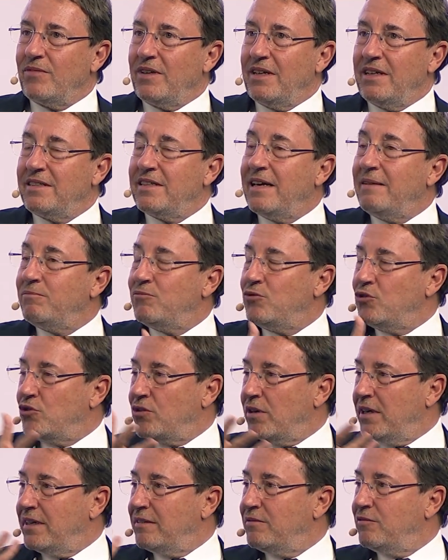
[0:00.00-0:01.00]
attempt to
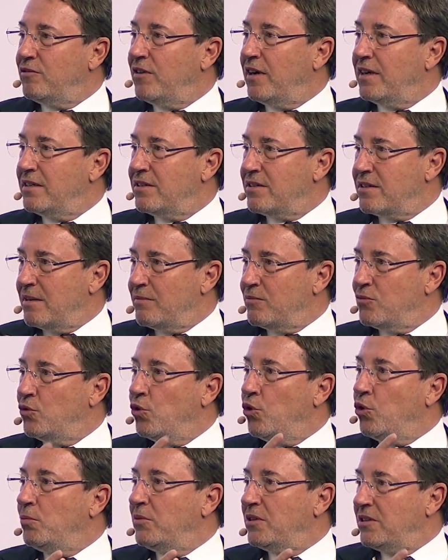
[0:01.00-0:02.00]
try and find some
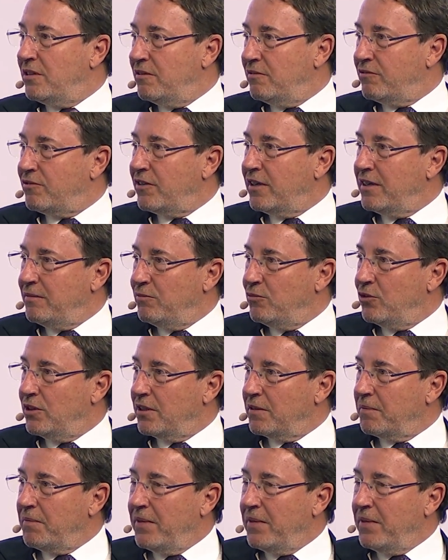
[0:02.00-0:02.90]
normative framework?